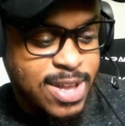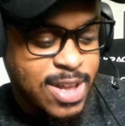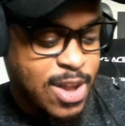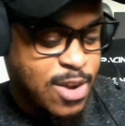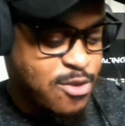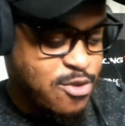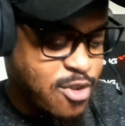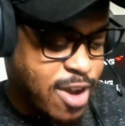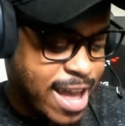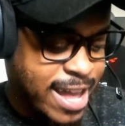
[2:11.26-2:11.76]
All
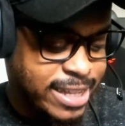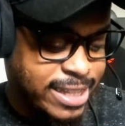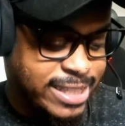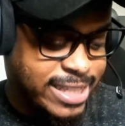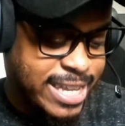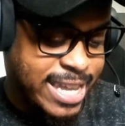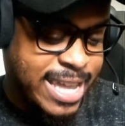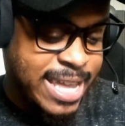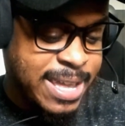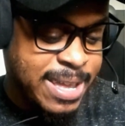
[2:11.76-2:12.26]
right,
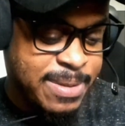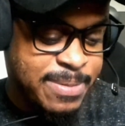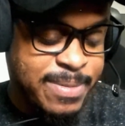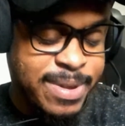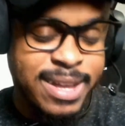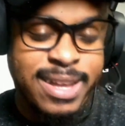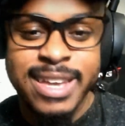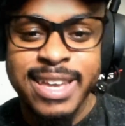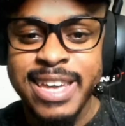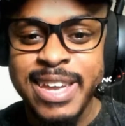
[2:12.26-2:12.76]
team,
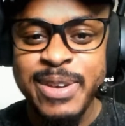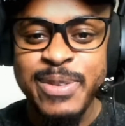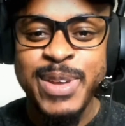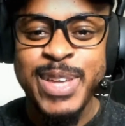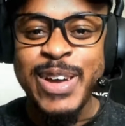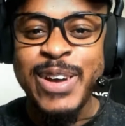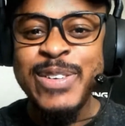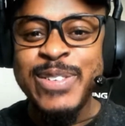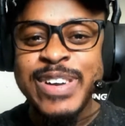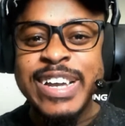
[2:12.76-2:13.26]
here we
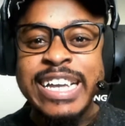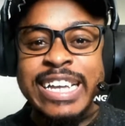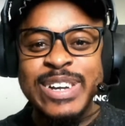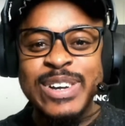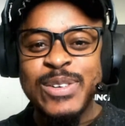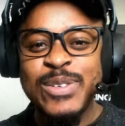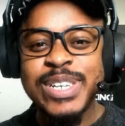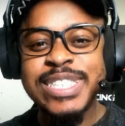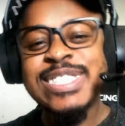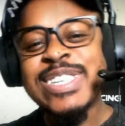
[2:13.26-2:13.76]
go.
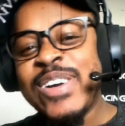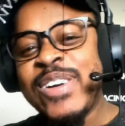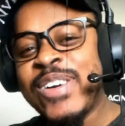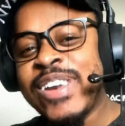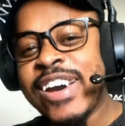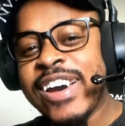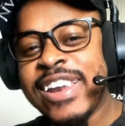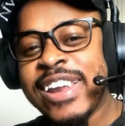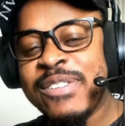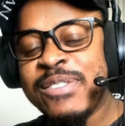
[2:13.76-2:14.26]
What's going
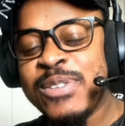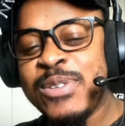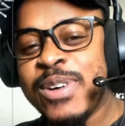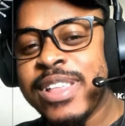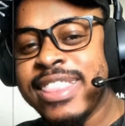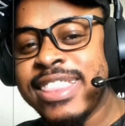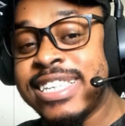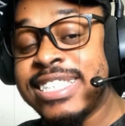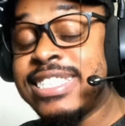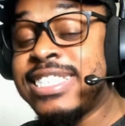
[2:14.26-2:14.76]
on,
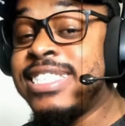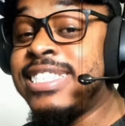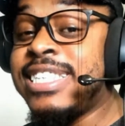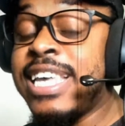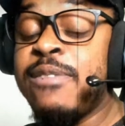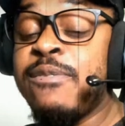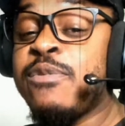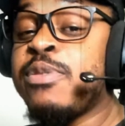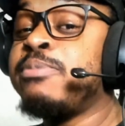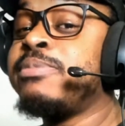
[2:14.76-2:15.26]
everyone? This is Zen
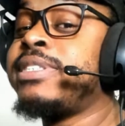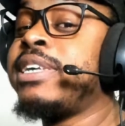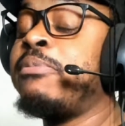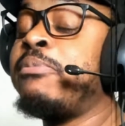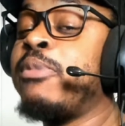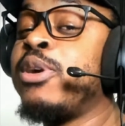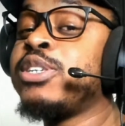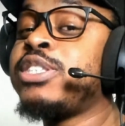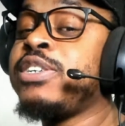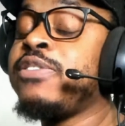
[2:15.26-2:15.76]
from Zen
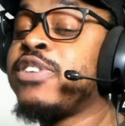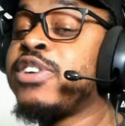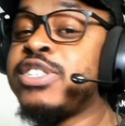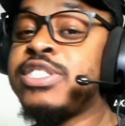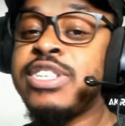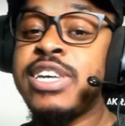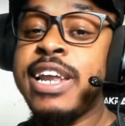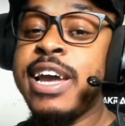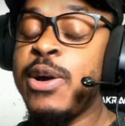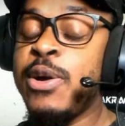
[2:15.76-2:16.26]

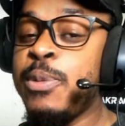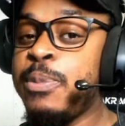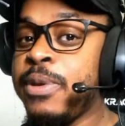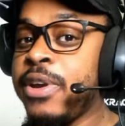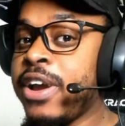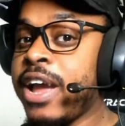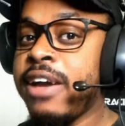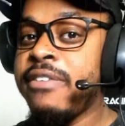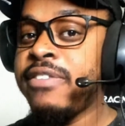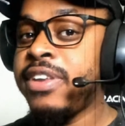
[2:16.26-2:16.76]
Multiverse, and I hope you're
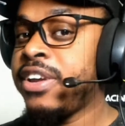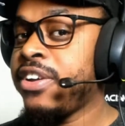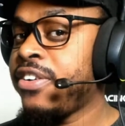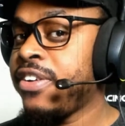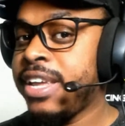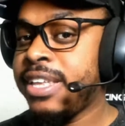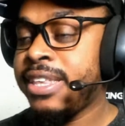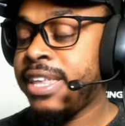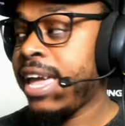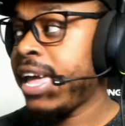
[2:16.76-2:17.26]
having a
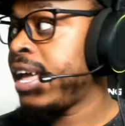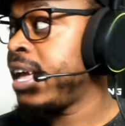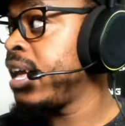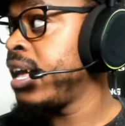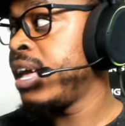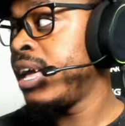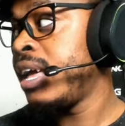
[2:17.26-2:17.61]
great day.